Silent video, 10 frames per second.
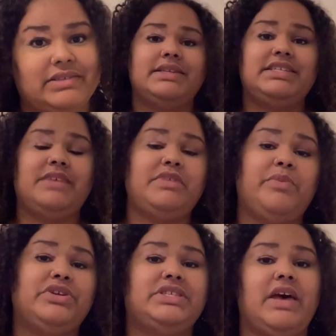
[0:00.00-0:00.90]
Tip
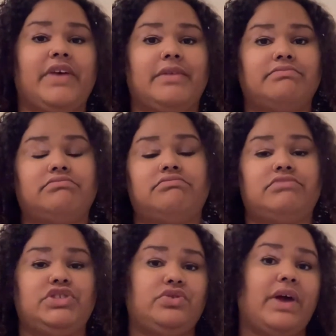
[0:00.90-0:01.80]
number 7,
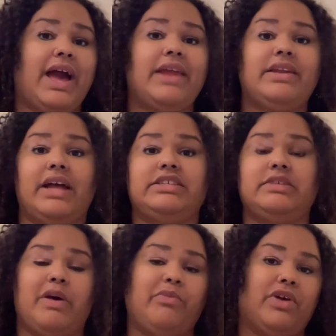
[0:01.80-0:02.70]
try not to
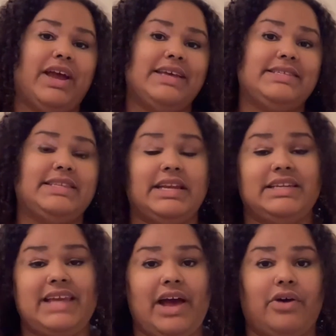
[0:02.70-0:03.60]
memorize sitting
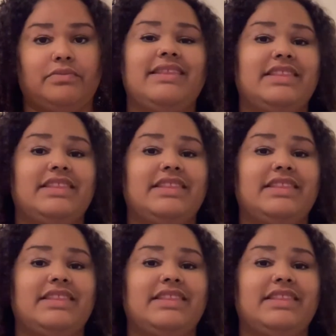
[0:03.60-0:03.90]
down.